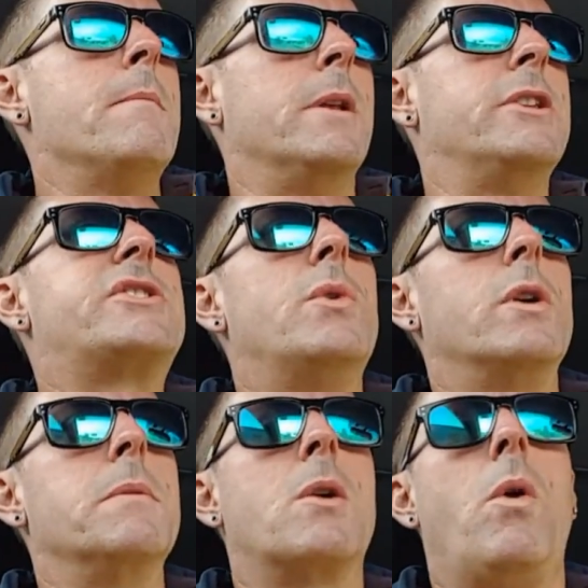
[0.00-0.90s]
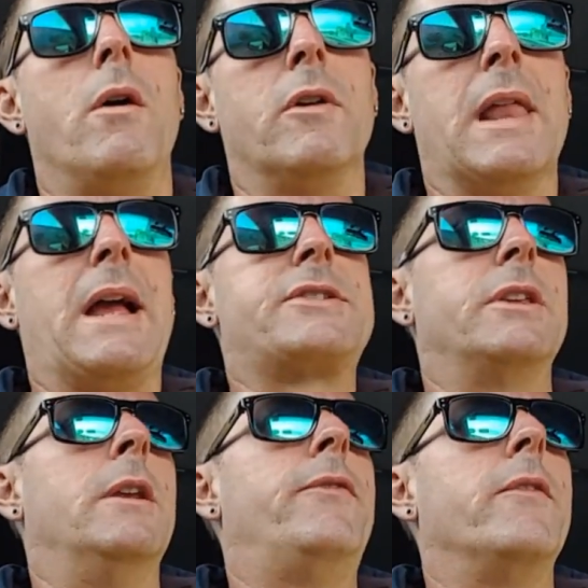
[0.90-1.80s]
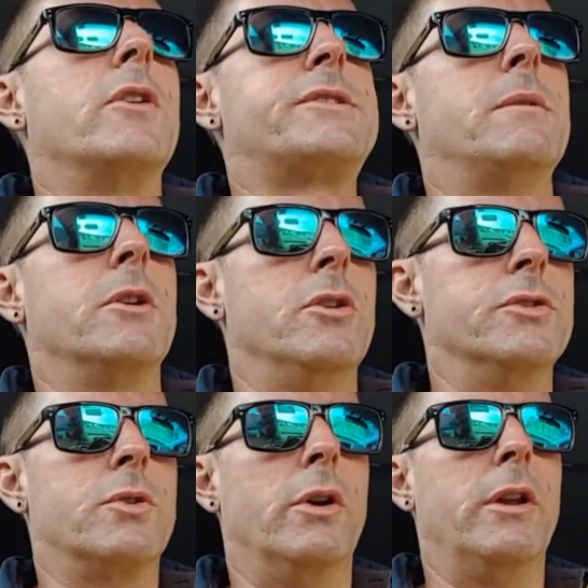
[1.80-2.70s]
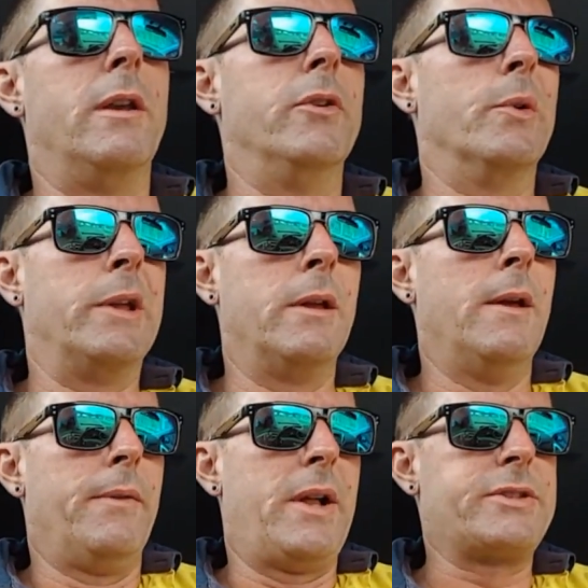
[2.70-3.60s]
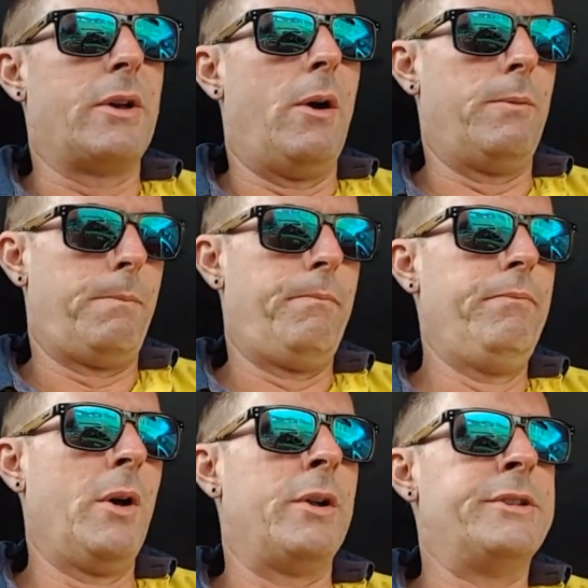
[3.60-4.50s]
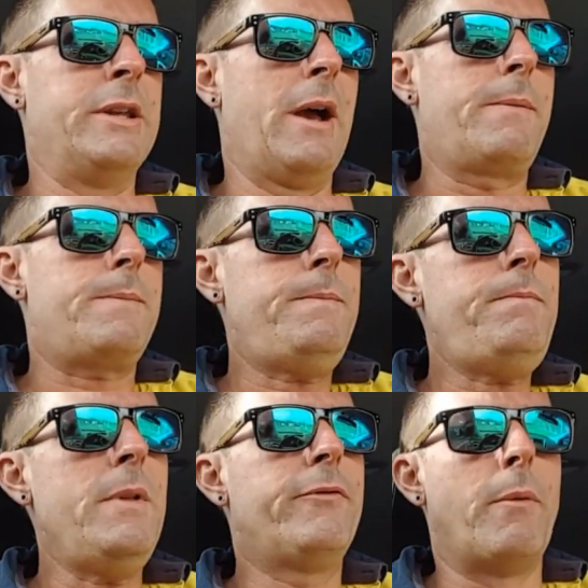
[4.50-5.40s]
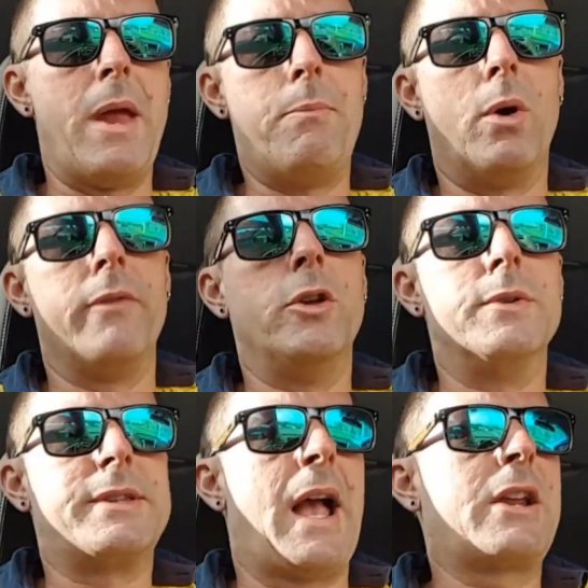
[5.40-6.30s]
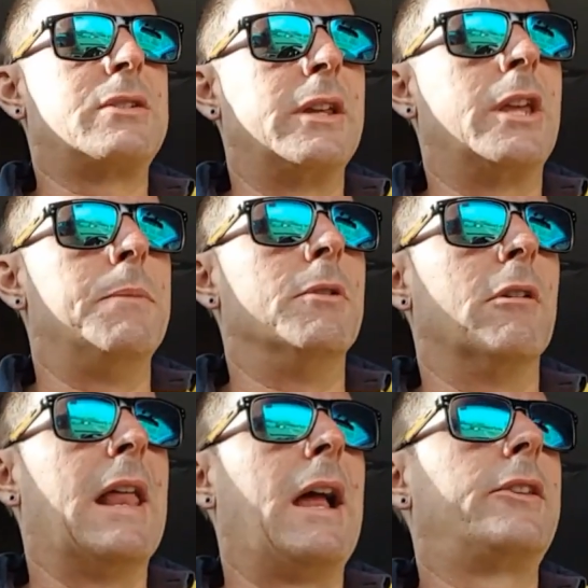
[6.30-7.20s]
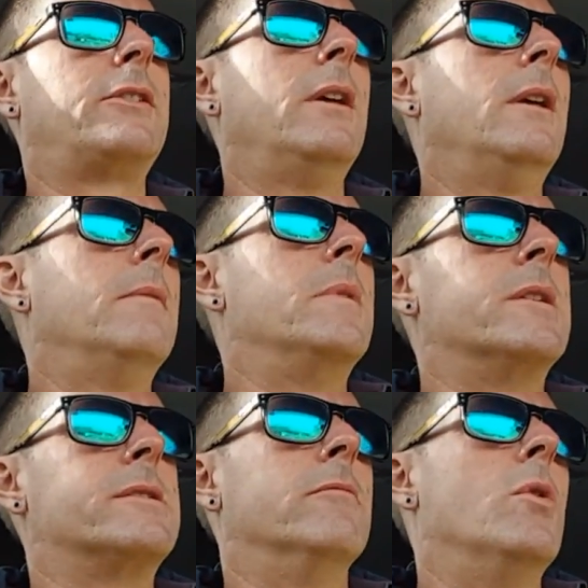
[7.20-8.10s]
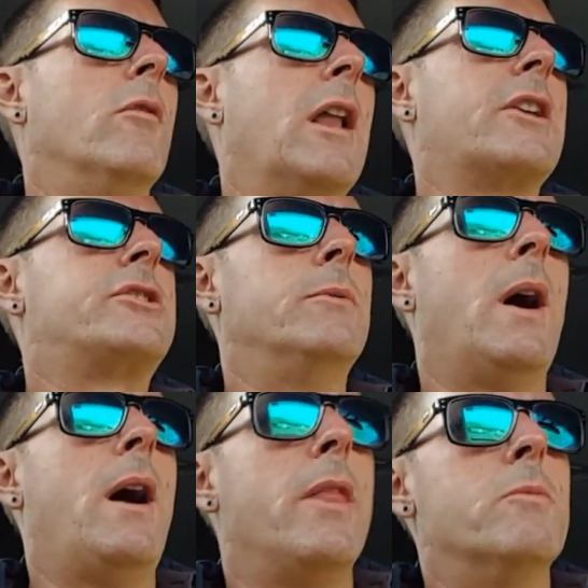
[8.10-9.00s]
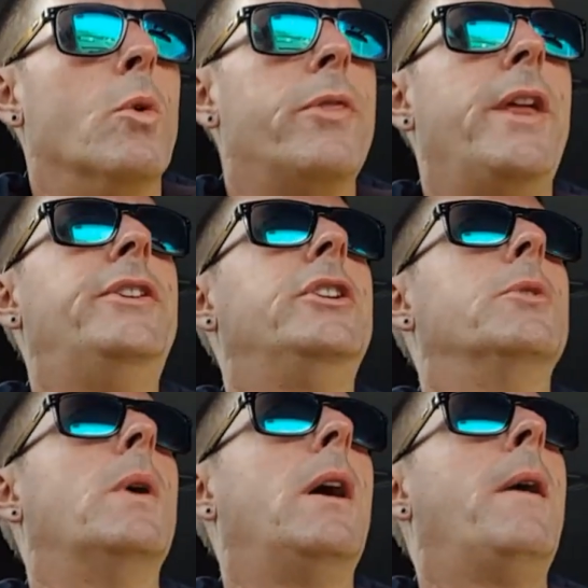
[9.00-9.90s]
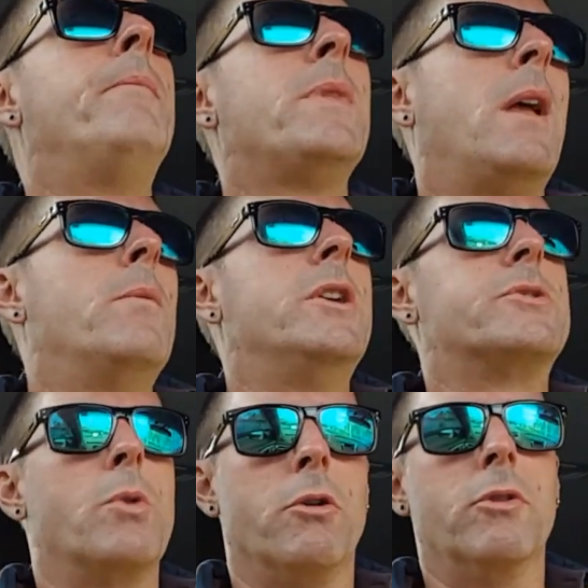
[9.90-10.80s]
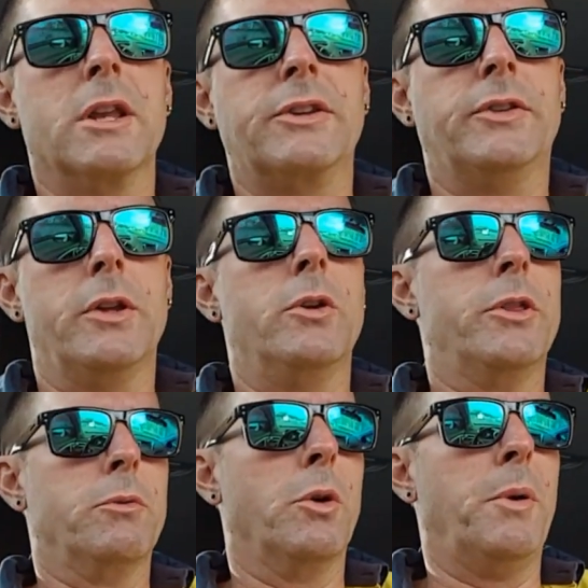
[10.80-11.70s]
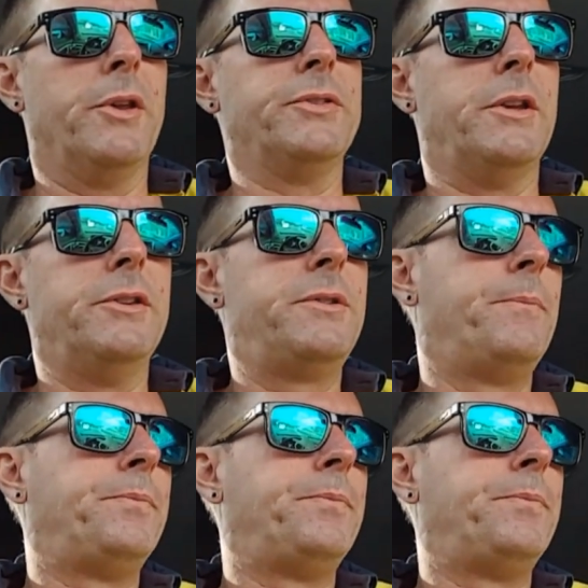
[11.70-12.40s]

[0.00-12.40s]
But you still want to be quite relaxed, and if you've got somebody who's good at interviewing, that's the whole idea from their point of view, is to actually keep you relaxed. Because the more relaxed you are, the more authentic you are, and we just want to really see who the real person is,